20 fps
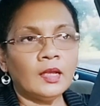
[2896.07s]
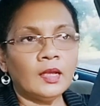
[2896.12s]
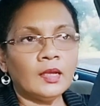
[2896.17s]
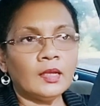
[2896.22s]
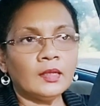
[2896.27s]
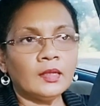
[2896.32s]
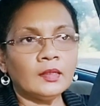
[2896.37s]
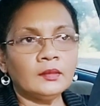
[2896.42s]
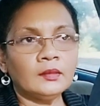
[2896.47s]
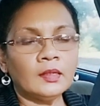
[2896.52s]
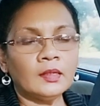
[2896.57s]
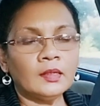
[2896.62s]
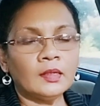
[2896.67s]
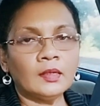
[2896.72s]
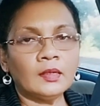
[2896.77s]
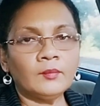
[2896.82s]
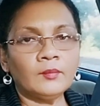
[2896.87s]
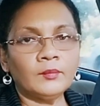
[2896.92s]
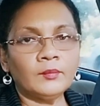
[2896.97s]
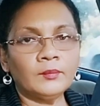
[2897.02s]
and
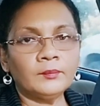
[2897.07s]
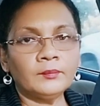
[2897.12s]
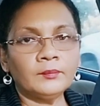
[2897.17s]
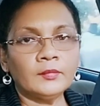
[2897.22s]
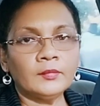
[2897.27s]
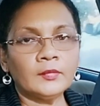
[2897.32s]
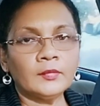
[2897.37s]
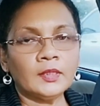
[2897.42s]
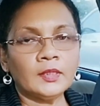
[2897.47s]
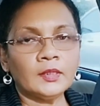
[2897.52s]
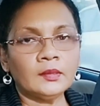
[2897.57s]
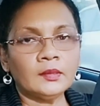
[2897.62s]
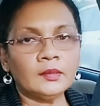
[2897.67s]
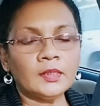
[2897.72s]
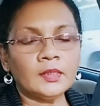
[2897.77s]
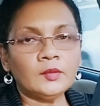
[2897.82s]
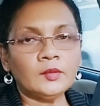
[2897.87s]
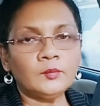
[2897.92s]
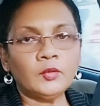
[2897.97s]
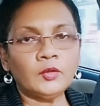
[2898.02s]
um, they
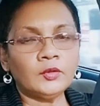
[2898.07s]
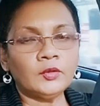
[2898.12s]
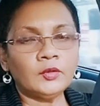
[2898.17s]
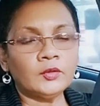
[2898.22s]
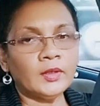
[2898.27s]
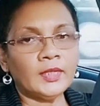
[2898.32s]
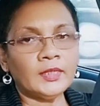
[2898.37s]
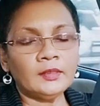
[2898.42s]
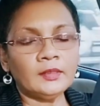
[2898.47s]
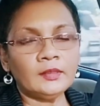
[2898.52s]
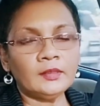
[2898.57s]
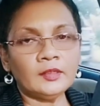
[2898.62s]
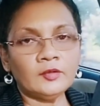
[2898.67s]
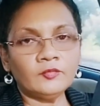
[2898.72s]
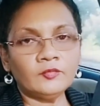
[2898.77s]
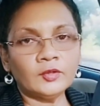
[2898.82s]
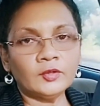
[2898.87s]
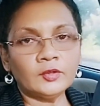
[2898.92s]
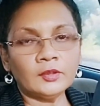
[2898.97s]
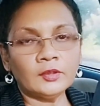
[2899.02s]
didn't put down anything
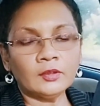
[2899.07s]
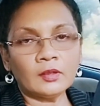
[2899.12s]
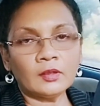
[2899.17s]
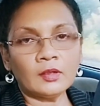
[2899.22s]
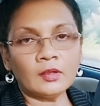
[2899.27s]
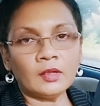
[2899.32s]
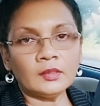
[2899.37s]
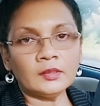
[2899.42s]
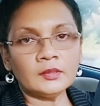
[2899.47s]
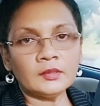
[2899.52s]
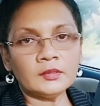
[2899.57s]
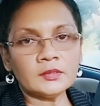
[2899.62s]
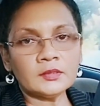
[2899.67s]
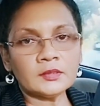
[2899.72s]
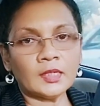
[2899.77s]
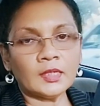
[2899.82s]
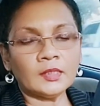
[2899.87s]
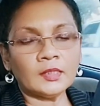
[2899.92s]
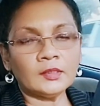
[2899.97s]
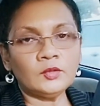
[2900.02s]
for your college,
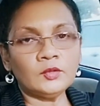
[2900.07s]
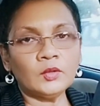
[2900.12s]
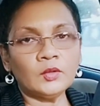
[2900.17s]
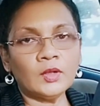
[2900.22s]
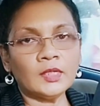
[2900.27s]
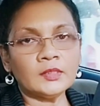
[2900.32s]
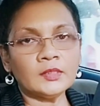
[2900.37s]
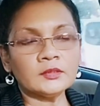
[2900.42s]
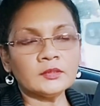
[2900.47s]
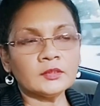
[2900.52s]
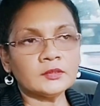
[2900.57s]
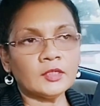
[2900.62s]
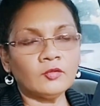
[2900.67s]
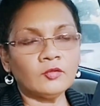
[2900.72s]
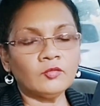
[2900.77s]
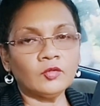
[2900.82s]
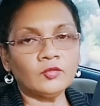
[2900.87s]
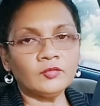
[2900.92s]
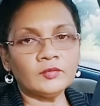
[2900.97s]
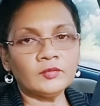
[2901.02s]
and you had such a
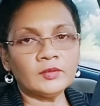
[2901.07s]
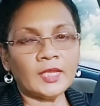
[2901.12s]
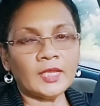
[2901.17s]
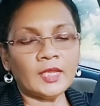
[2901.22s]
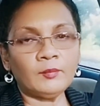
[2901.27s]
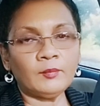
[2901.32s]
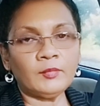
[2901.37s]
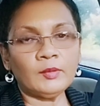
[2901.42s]
rough time.